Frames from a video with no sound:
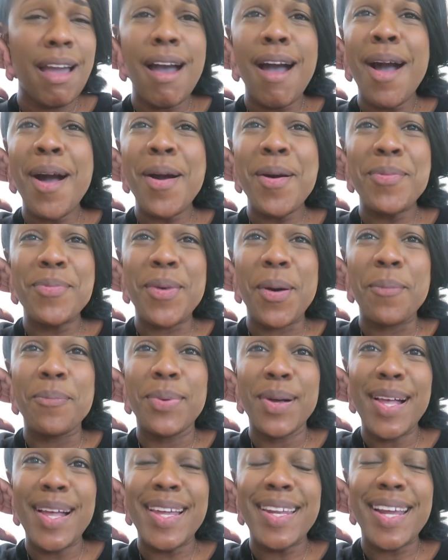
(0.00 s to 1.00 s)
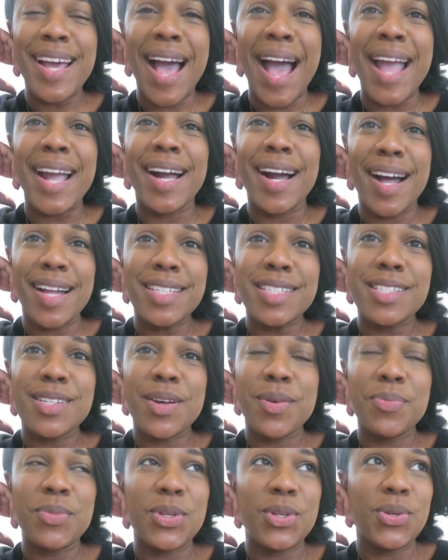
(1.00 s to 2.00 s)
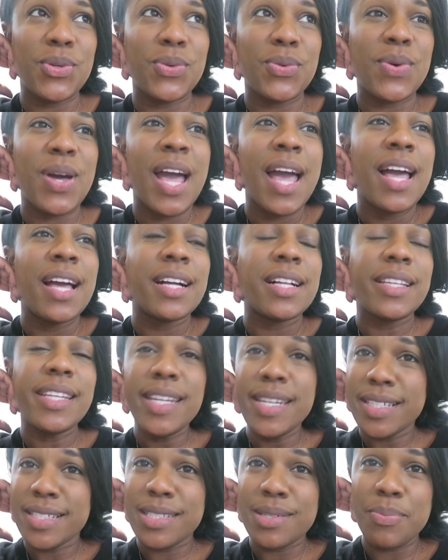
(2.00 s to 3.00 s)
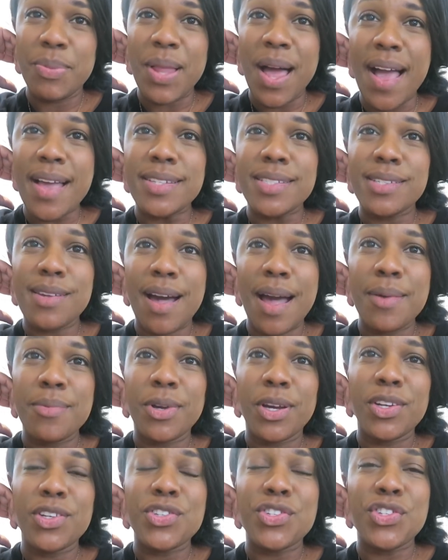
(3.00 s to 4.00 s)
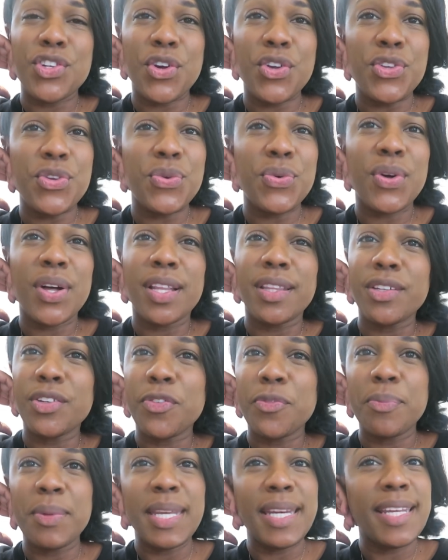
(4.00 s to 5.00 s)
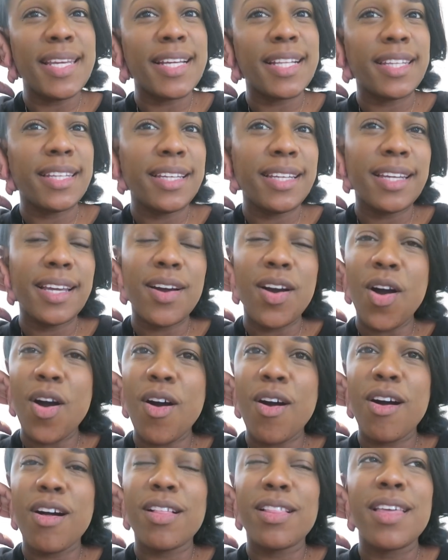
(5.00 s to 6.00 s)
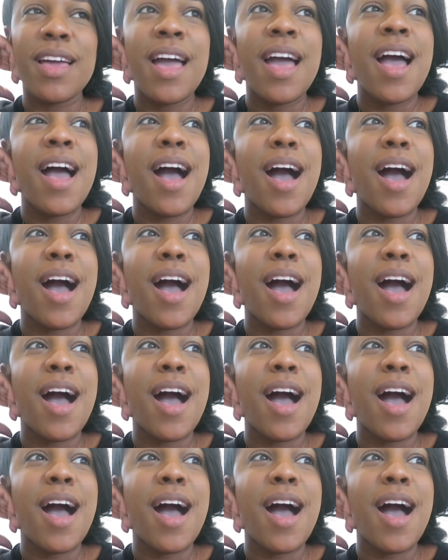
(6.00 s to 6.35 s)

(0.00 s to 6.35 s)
But I got some new cleaning supplies, so I'm going to show you a little mini cleaning haul.